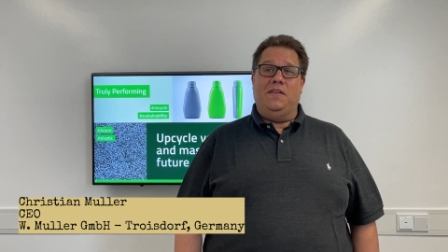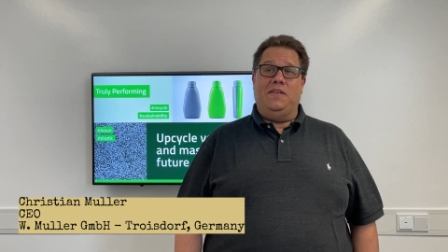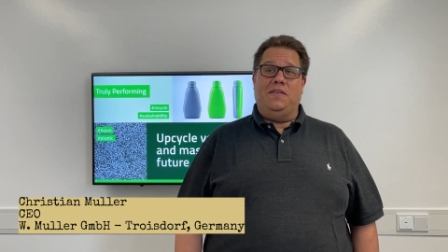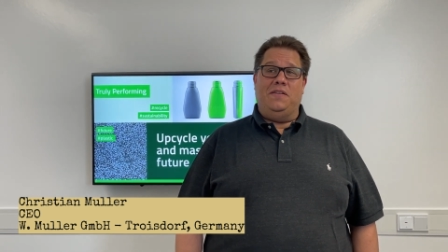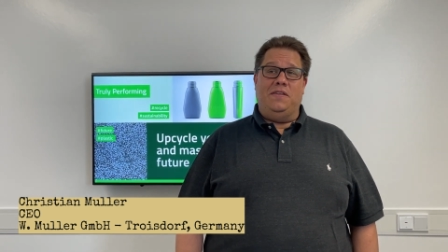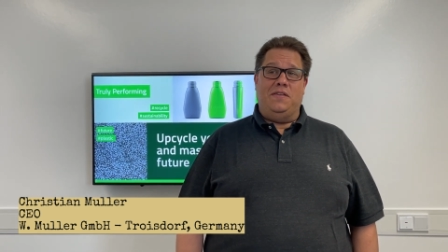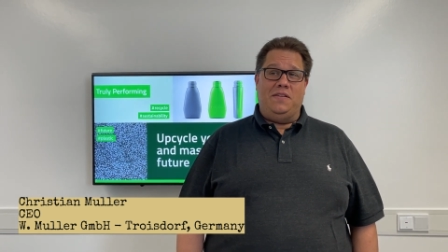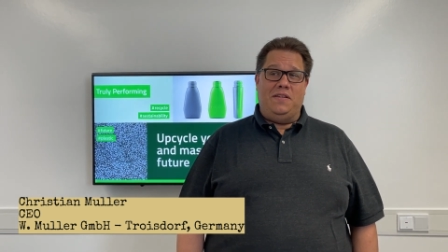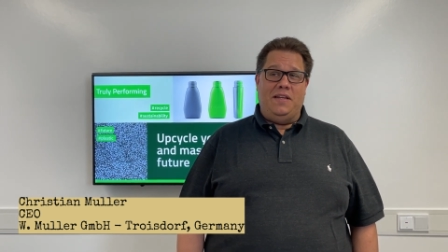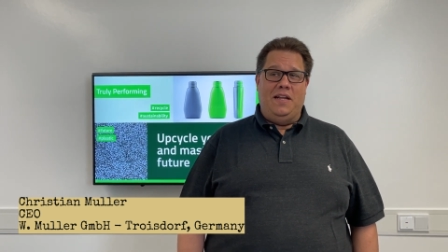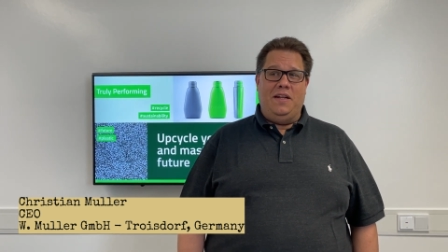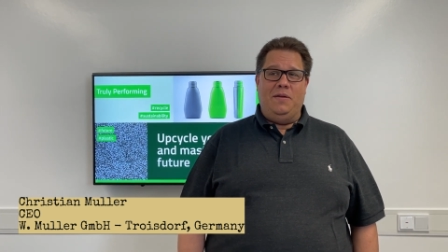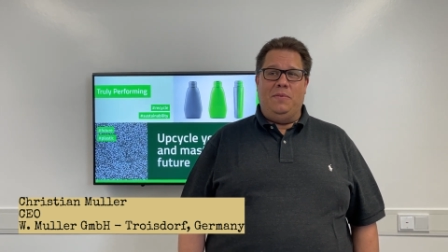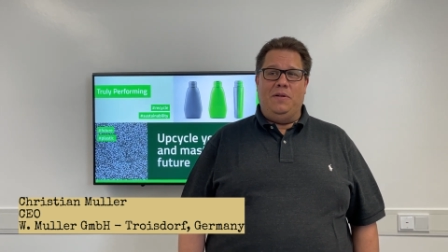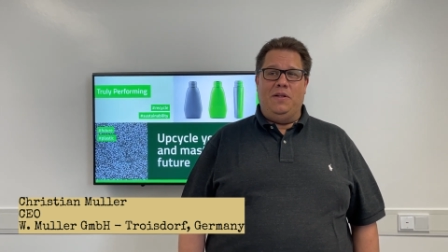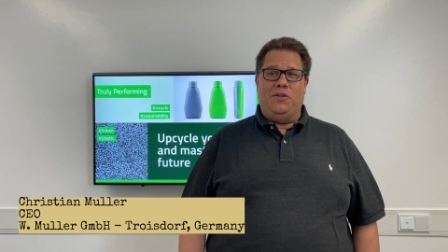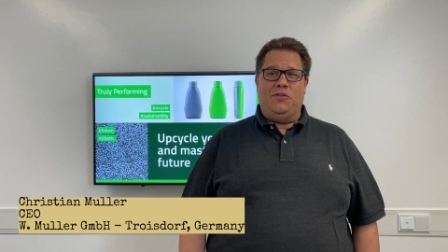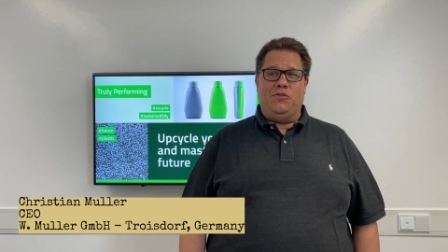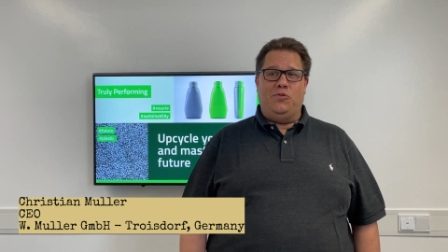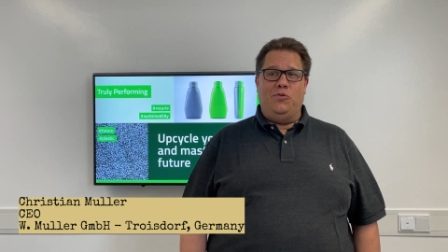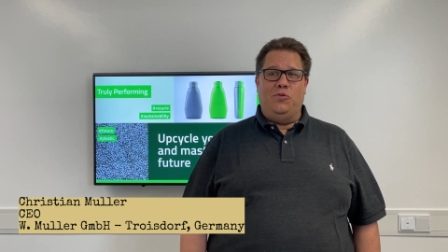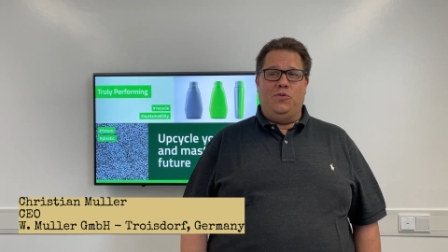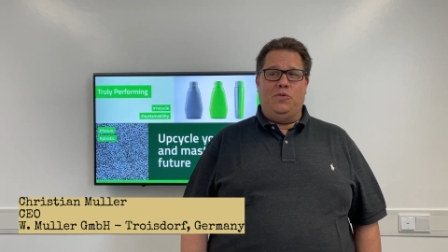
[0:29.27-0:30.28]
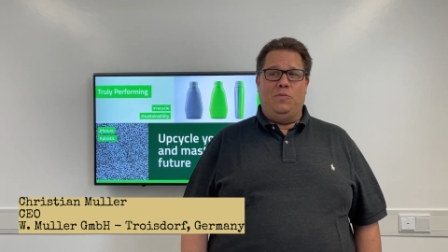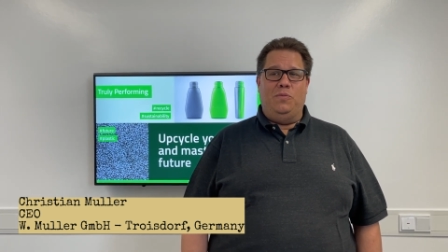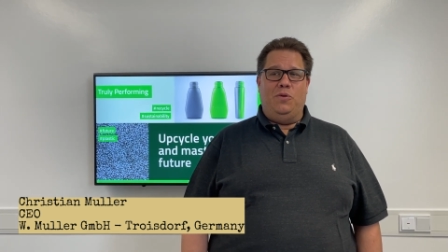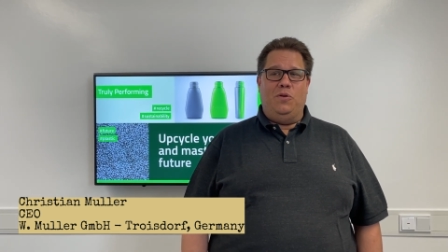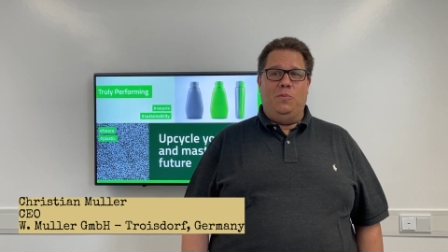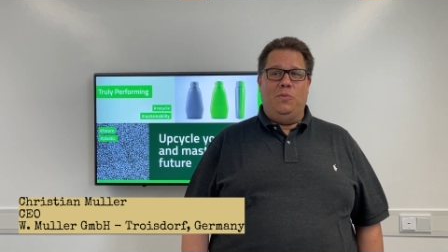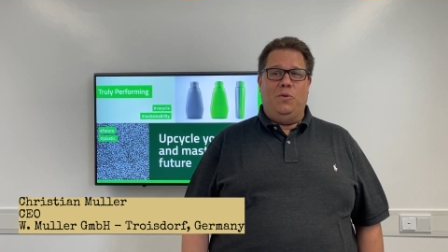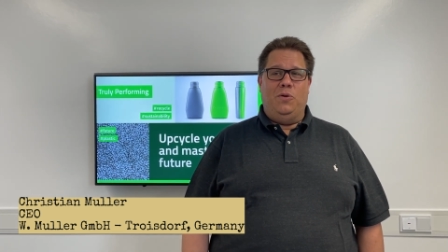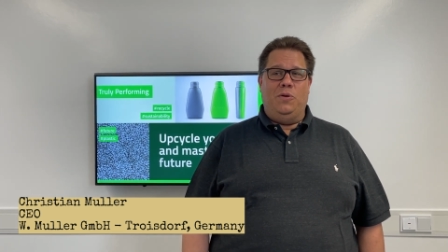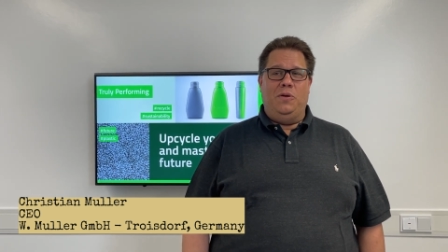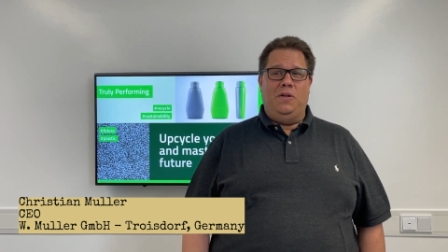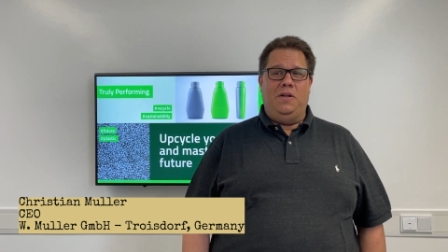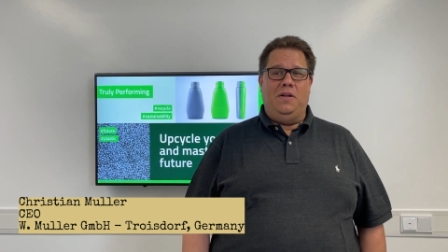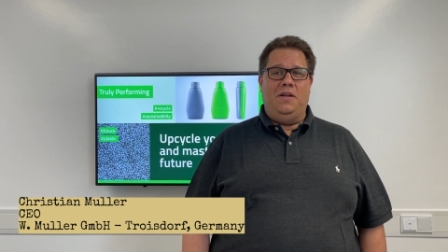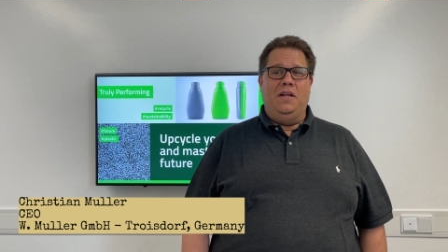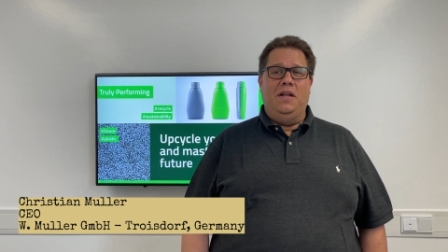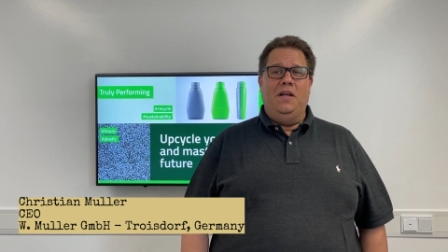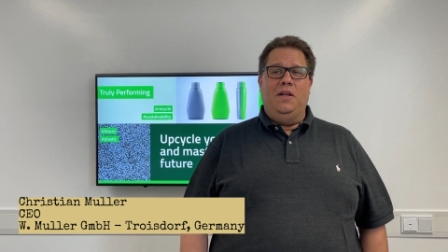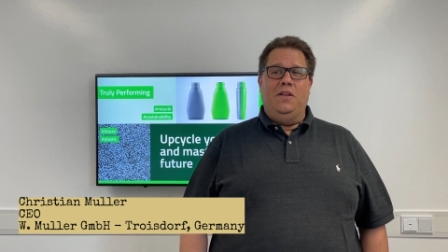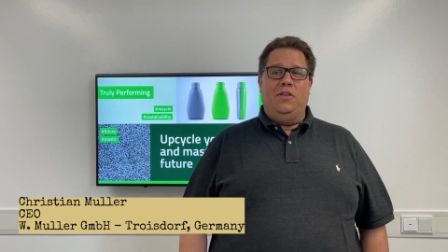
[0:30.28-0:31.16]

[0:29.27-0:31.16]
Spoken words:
is Sustainable Extrusion Blow Molding,